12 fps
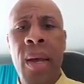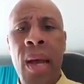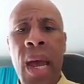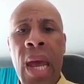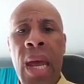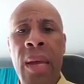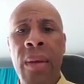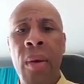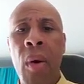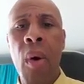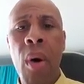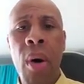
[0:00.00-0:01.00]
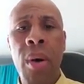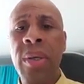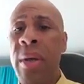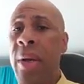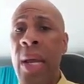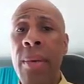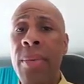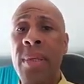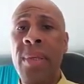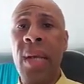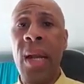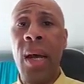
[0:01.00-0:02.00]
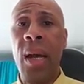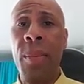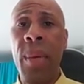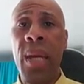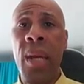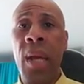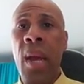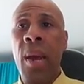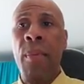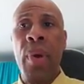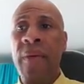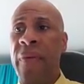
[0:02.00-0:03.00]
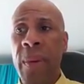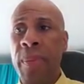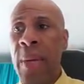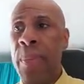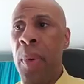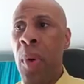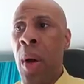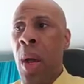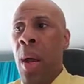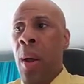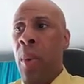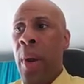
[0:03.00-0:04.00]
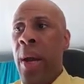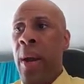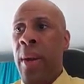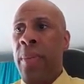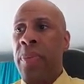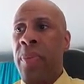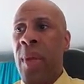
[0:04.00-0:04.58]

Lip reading: And all your neighbors are not going to be perfect people where